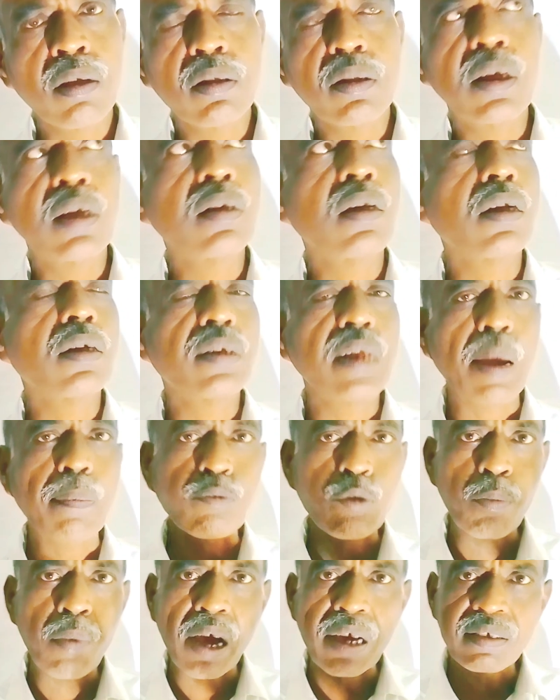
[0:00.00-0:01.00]
then
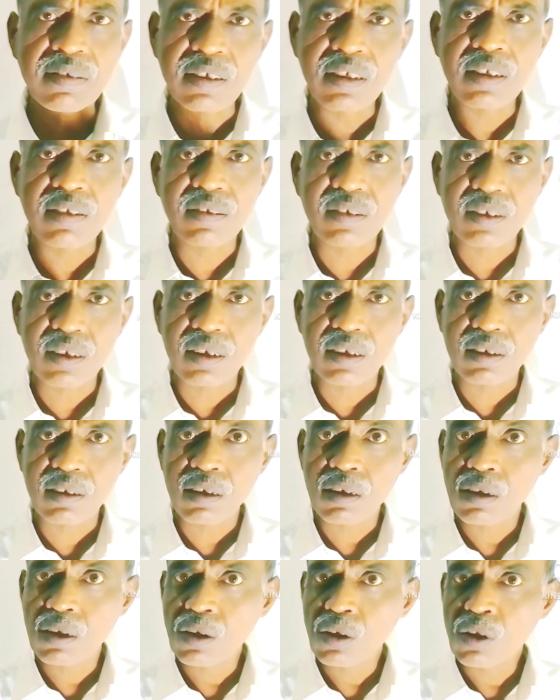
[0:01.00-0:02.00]
Daptomycin is
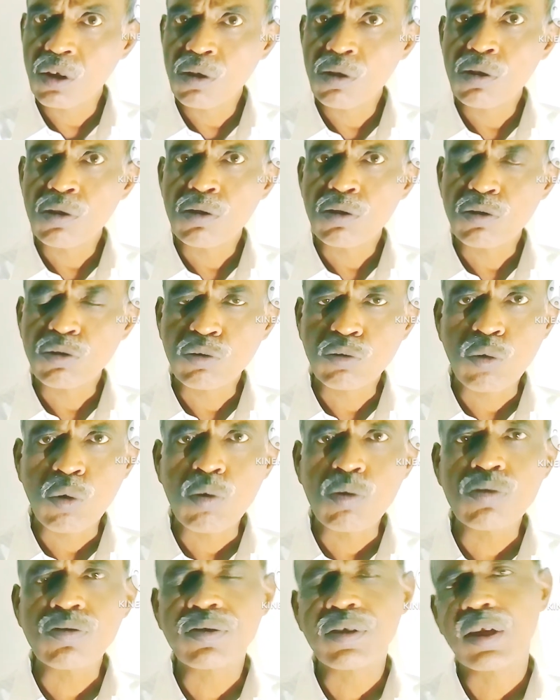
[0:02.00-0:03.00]
there.
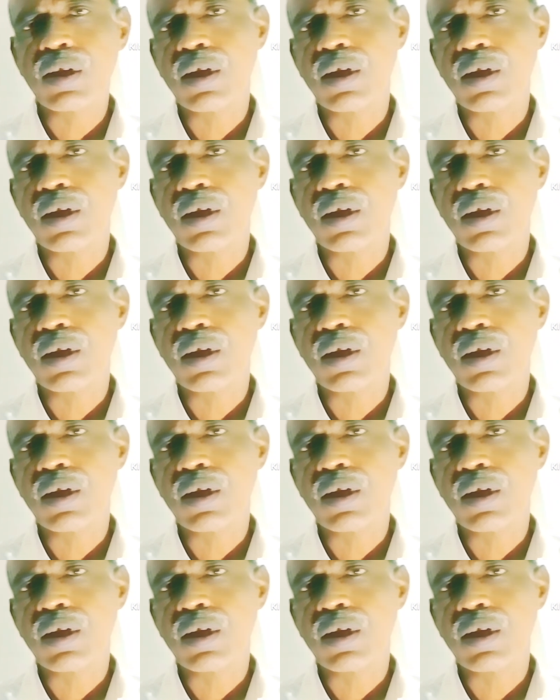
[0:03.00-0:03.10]
Those